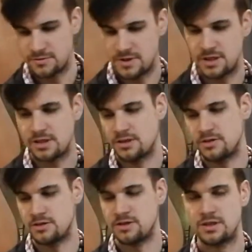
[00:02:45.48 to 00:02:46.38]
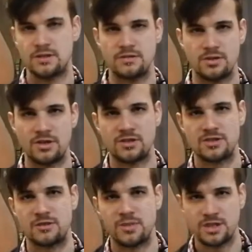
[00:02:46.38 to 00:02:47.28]
This little dude,
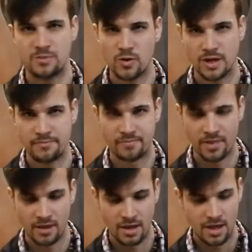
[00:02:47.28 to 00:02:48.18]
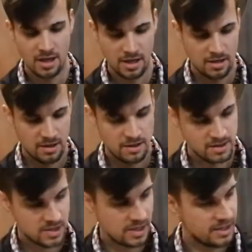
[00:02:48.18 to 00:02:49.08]
noticeably smaller. This
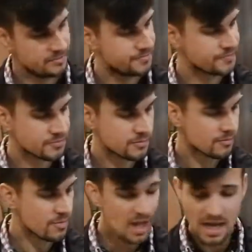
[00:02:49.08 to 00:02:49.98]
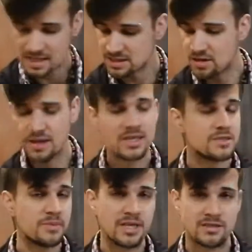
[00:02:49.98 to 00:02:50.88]
guy hasn't got any
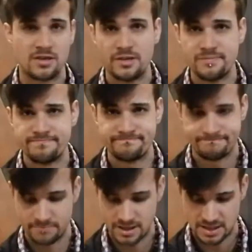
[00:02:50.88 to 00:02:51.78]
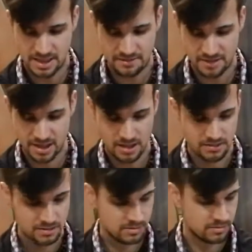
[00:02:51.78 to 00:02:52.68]
speakers on him, doesn't have any
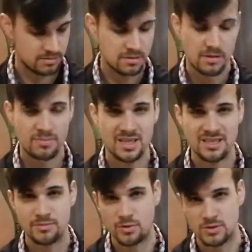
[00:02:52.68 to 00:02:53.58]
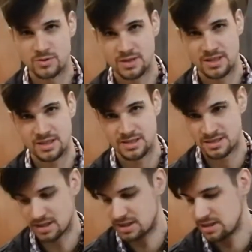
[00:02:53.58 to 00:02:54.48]
PC boards or anything
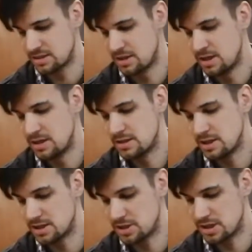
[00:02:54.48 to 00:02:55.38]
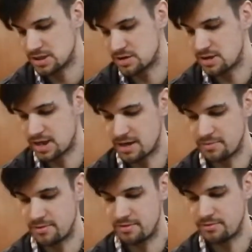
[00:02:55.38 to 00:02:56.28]
inside it. Literally just got a
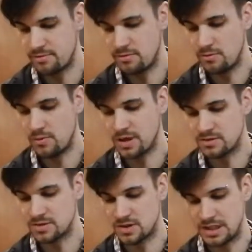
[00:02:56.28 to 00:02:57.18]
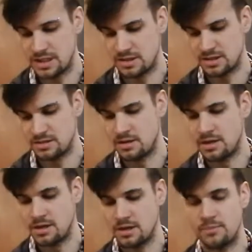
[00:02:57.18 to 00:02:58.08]
couple of wheels on here,
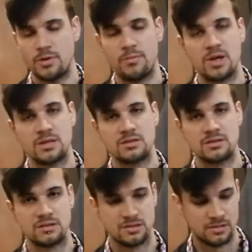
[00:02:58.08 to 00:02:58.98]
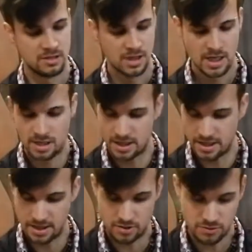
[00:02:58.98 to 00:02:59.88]
a couple of buttons,
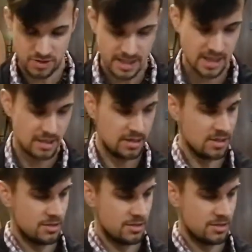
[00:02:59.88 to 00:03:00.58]
and then your standard